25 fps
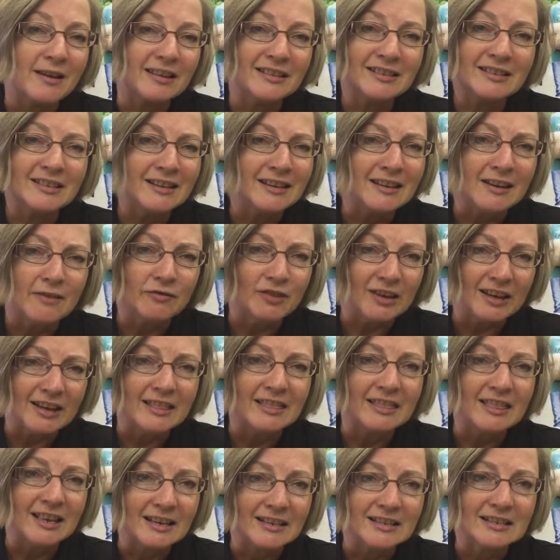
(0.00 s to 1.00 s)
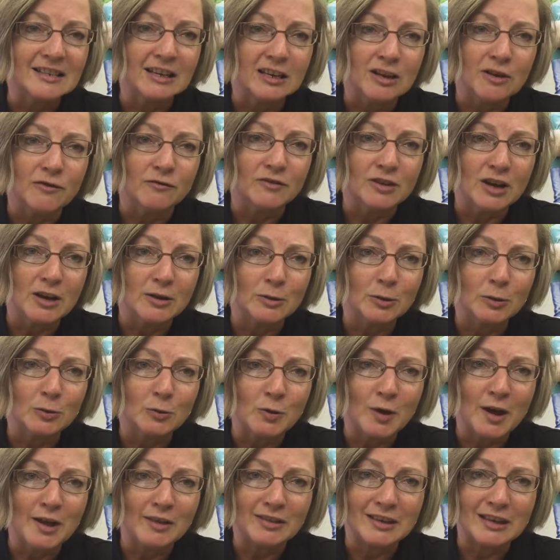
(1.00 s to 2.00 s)
significant things that you've done
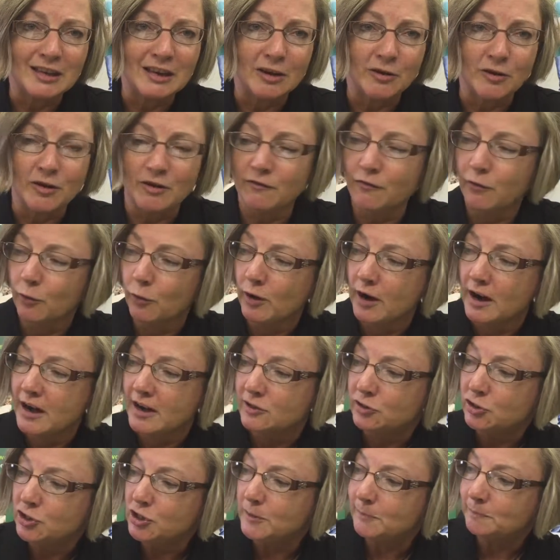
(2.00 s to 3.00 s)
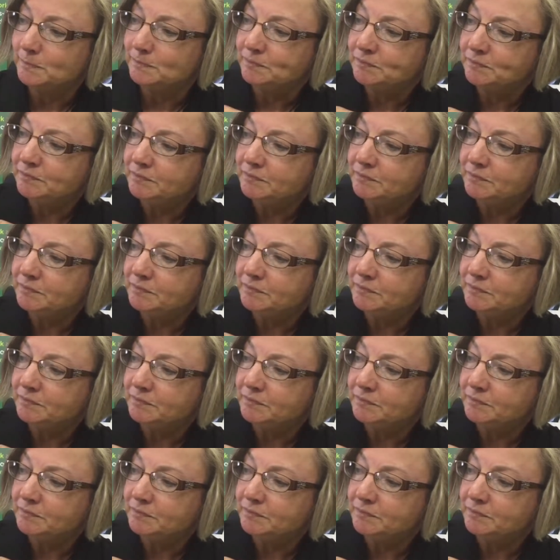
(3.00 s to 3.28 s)
throughout the year in 4-H.